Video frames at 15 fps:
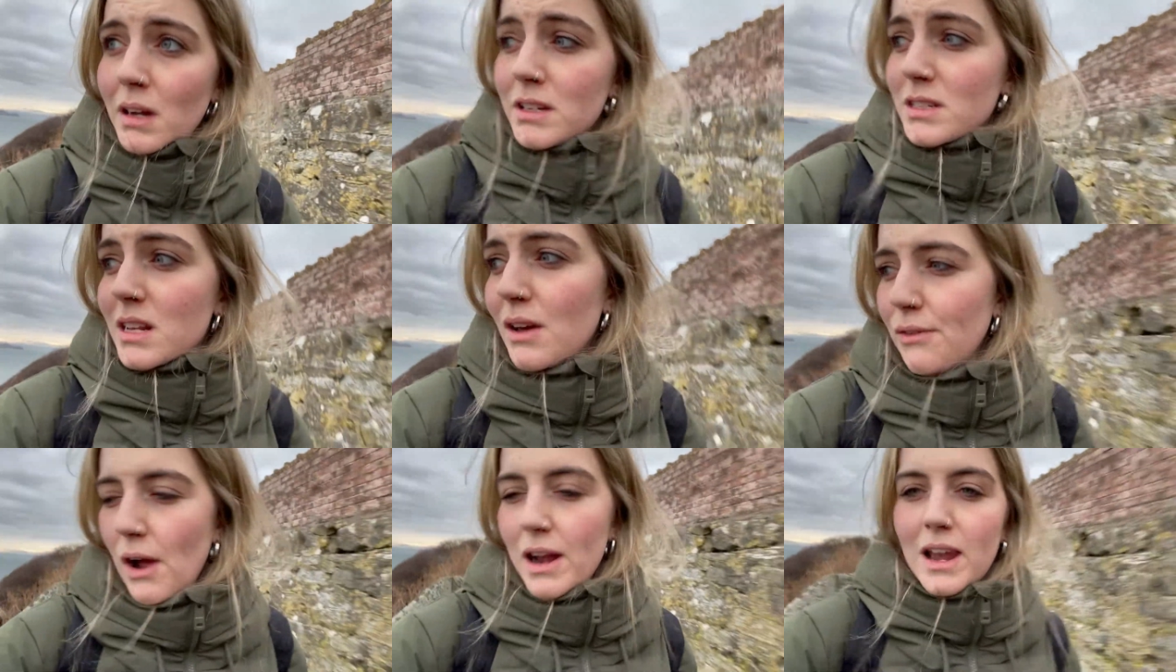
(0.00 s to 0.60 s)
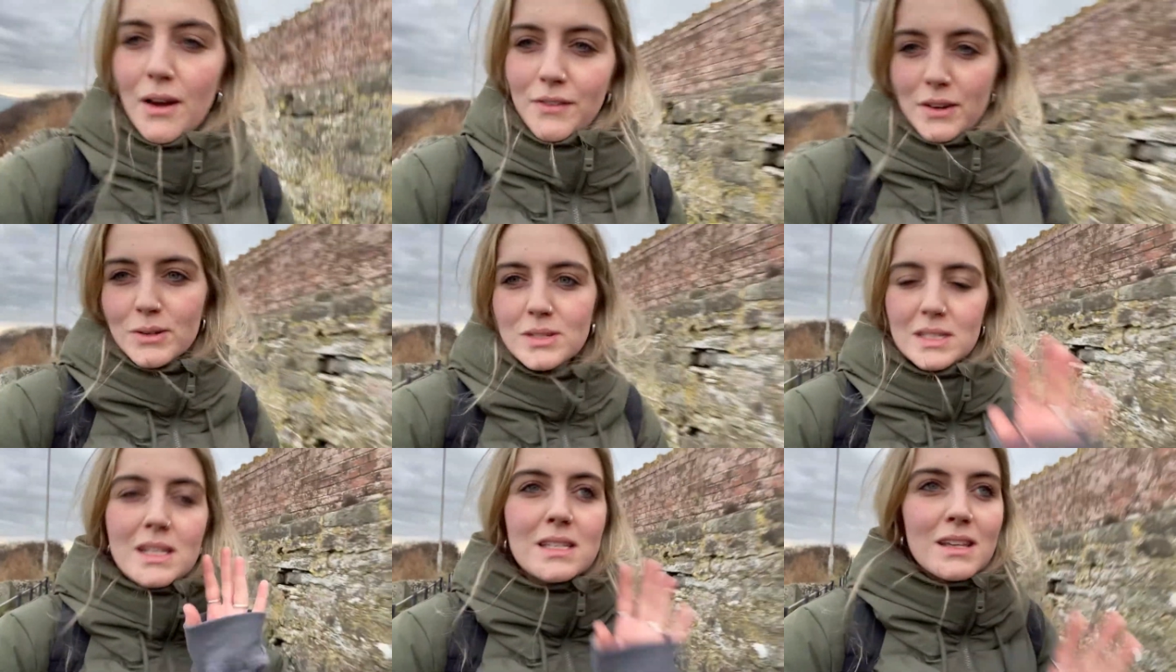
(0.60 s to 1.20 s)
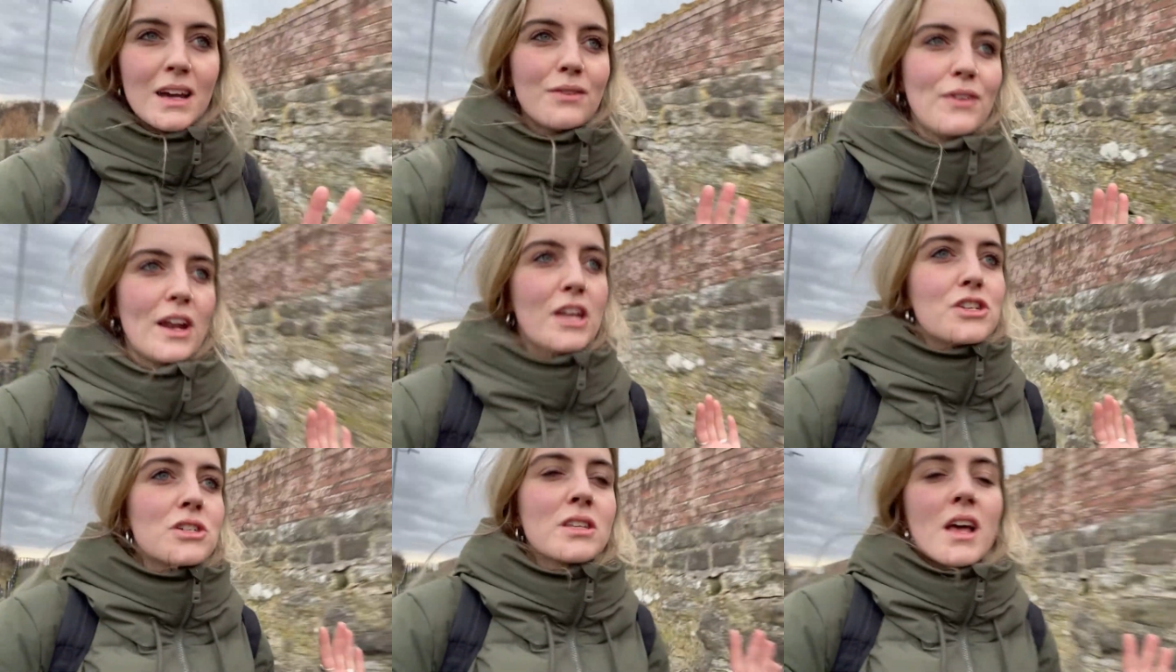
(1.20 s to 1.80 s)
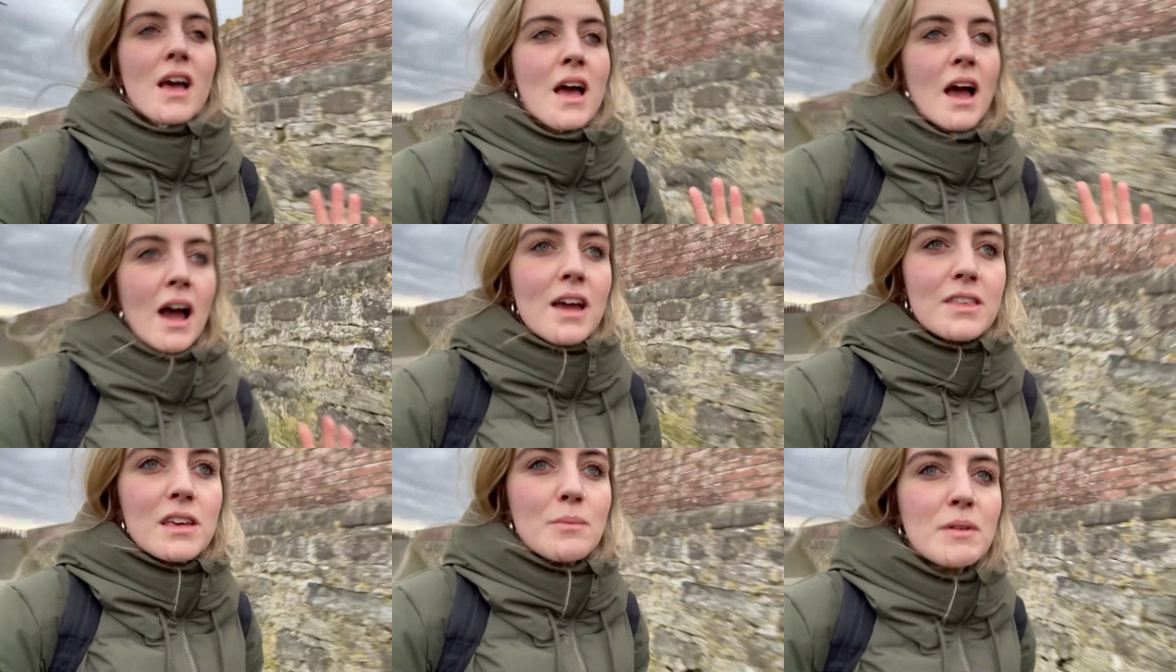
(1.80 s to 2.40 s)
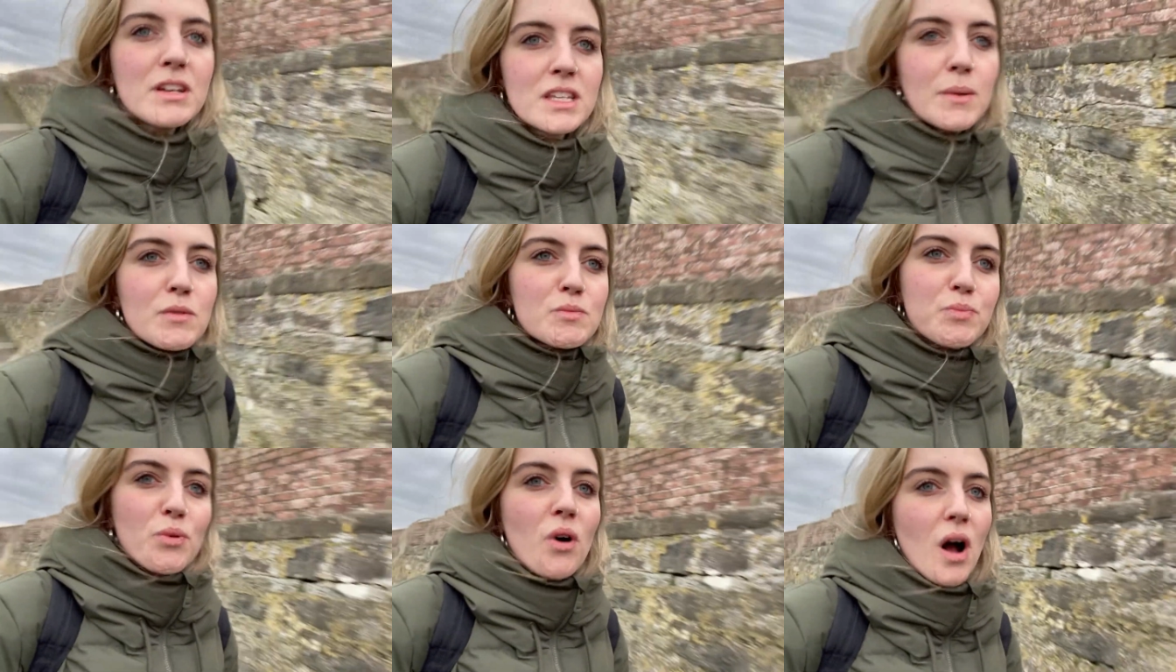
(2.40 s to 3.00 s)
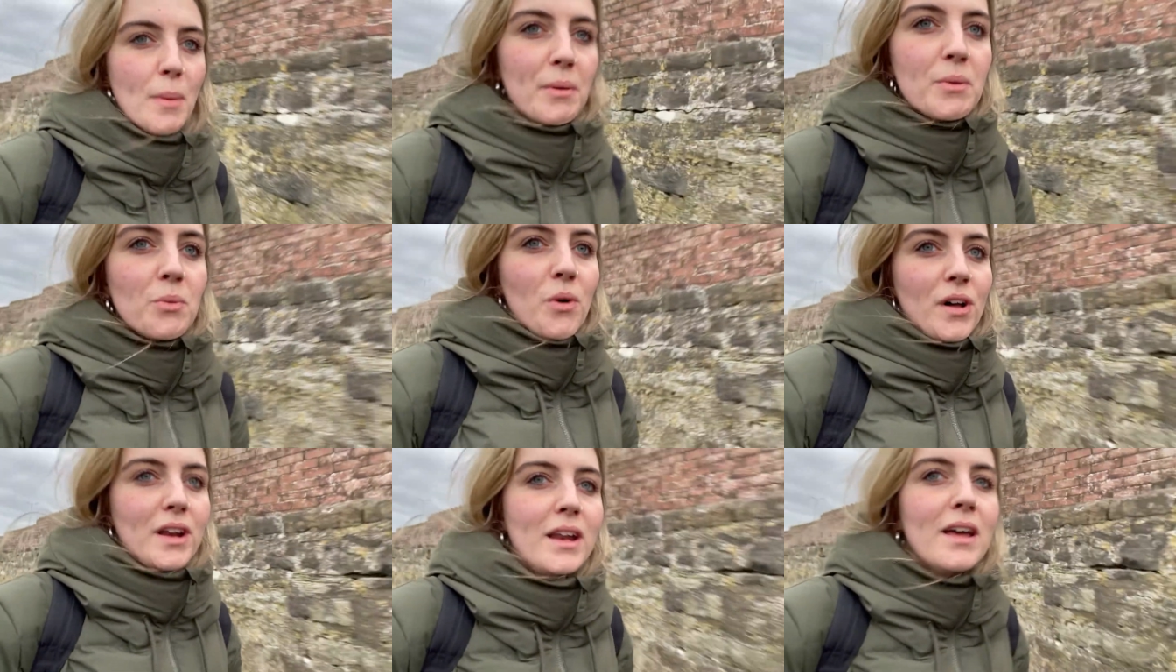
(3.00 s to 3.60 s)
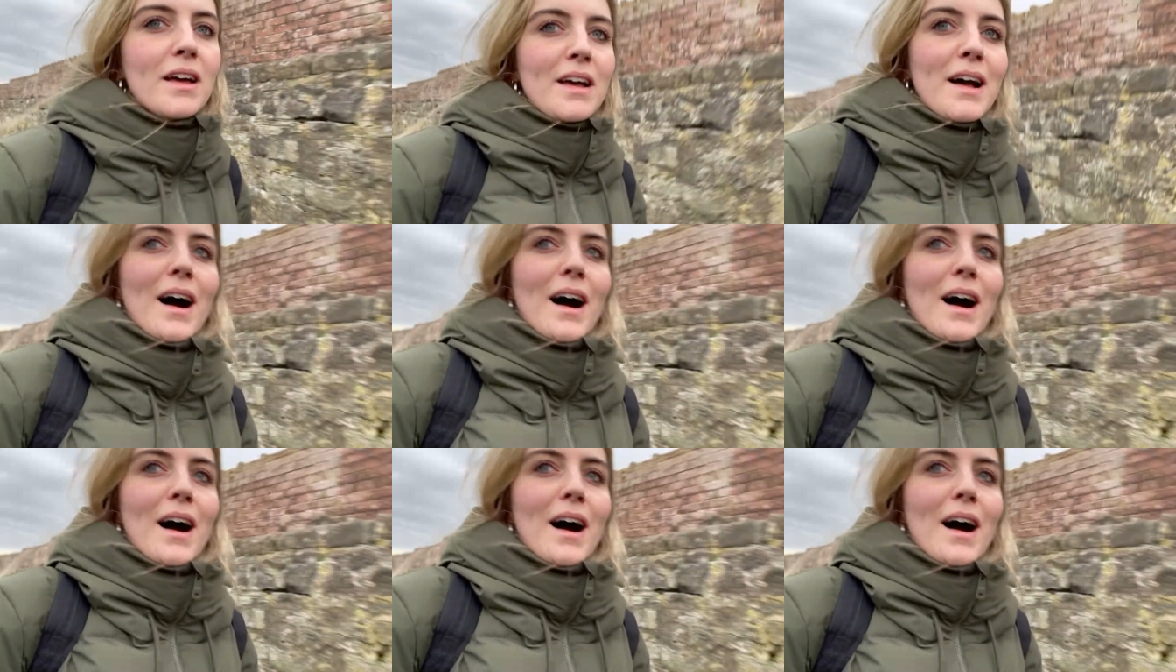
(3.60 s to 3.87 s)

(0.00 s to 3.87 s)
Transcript: I just love, I love little seaside villages. I think because I was brought up in one,